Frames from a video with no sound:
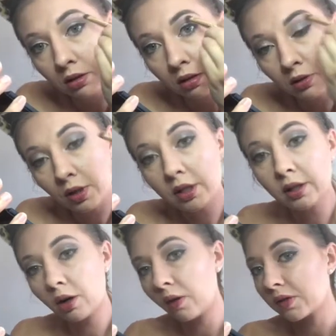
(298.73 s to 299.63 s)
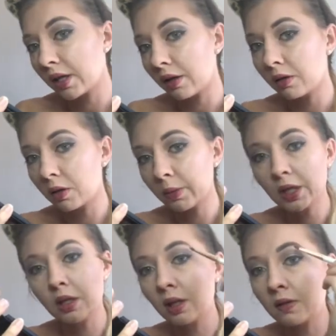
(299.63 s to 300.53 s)
So kind of like carves it out a little bit
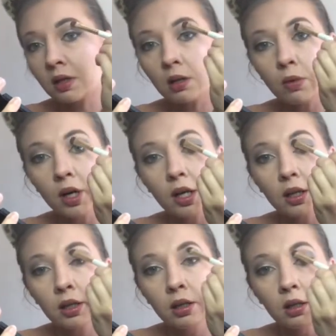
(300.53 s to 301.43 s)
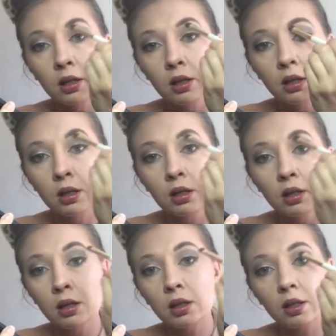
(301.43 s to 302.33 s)
and gives a little more highlight.
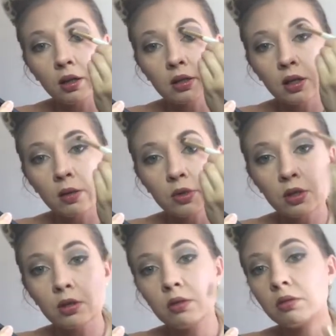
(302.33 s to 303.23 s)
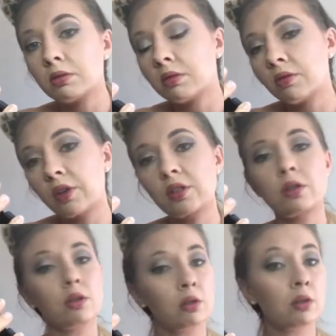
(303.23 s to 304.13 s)
It also helps you fix your